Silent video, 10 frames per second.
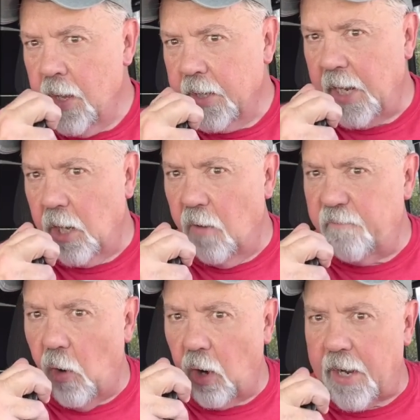Kilo
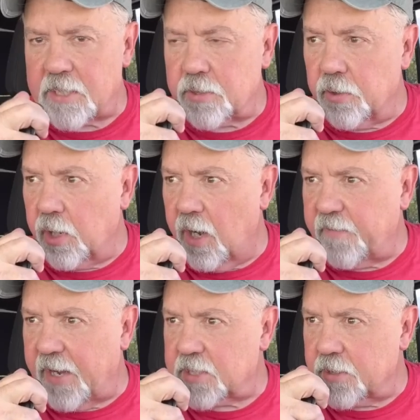four, Oscar Golf
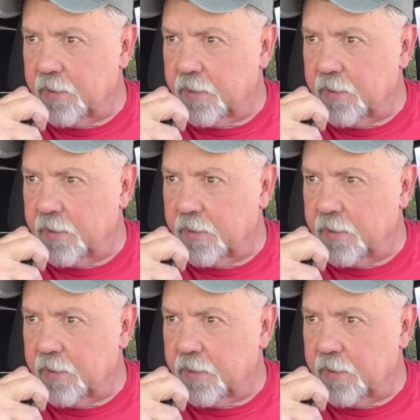Oscar.